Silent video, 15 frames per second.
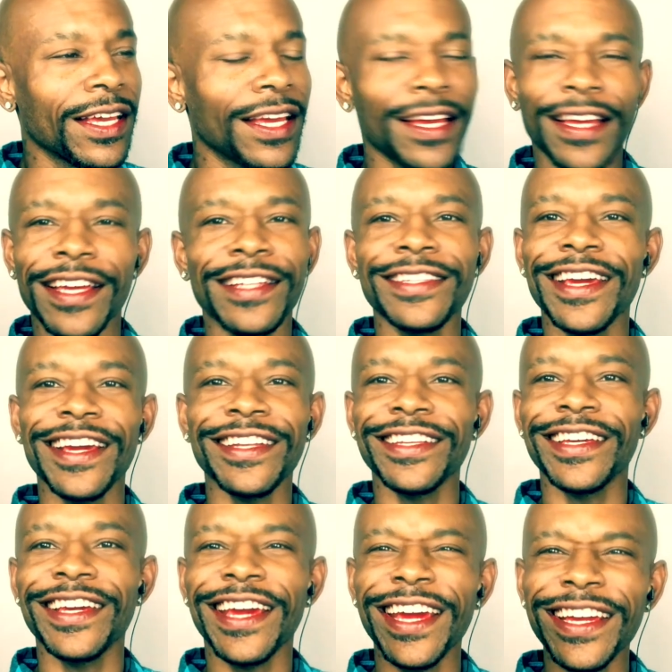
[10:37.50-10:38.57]
and yet
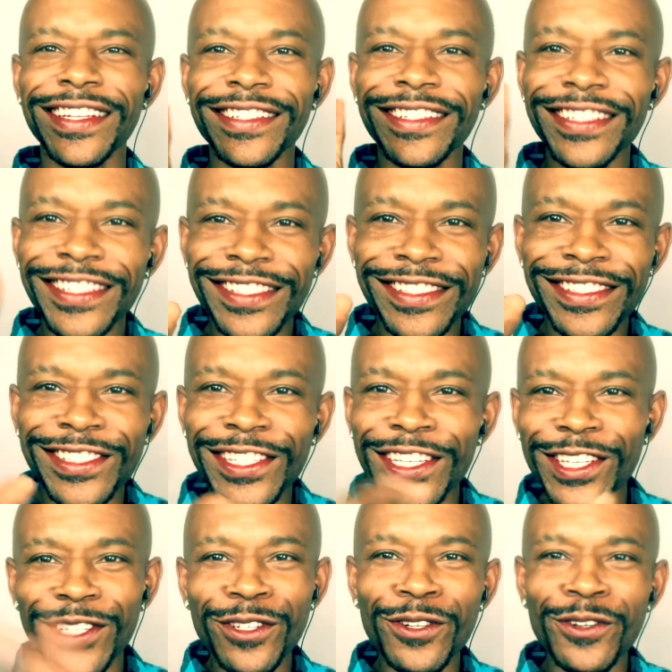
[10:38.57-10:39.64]
he can't listen to
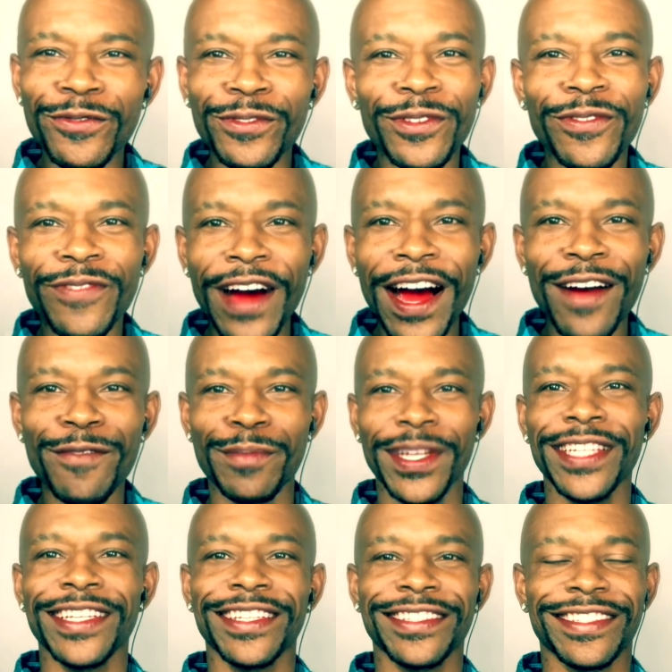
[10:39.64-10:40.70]
you for 5
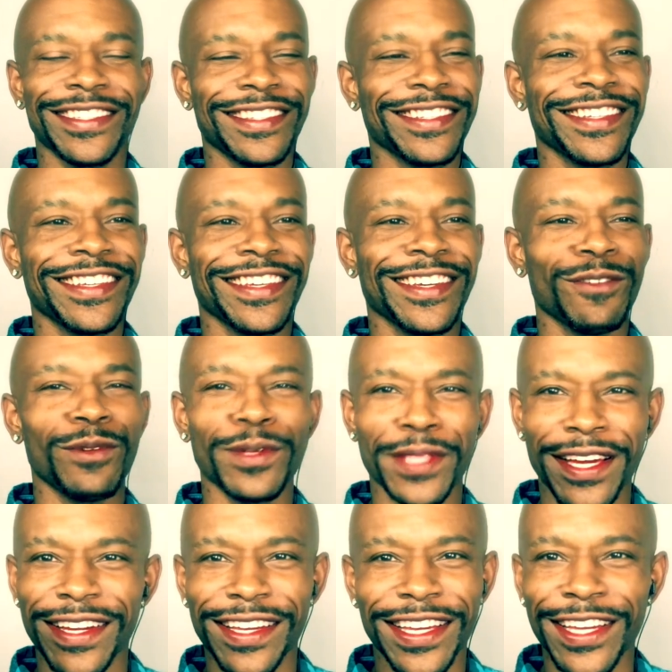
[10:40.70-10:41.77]
minutes
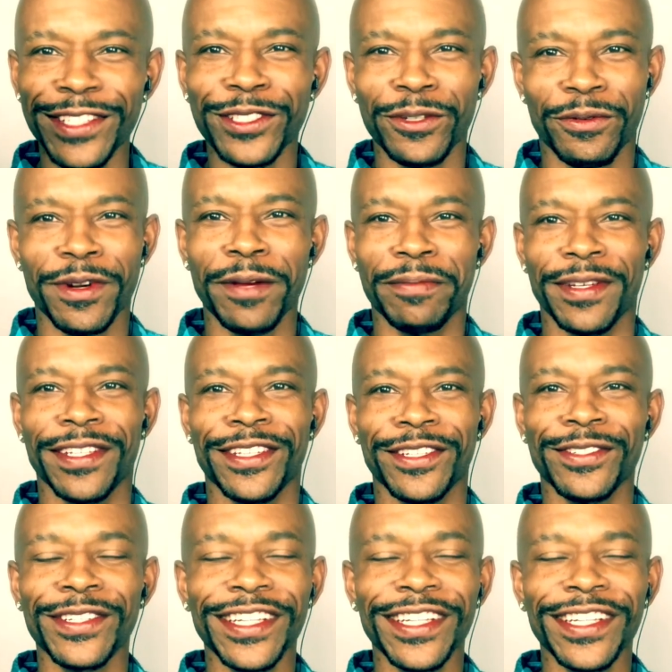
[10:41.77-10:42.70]
without interrupting you,